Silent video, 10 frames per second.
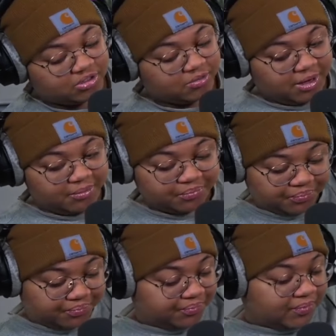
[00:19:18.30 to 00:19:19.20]
me.
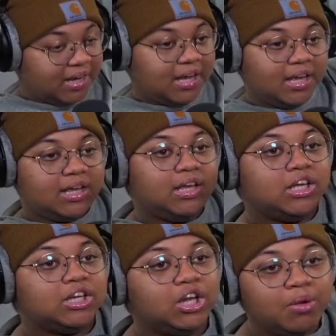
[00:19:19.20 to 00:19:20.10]

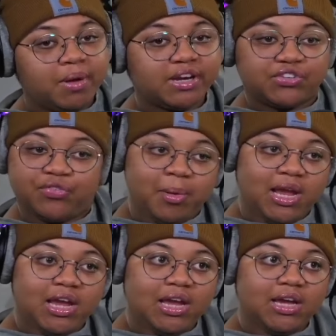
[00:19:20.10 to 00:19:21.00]
Too much for
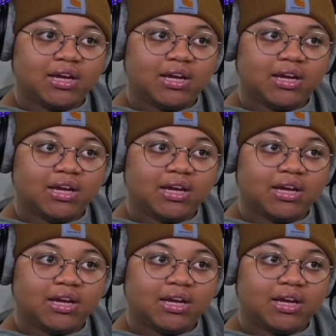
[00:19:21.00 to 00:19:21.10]
me.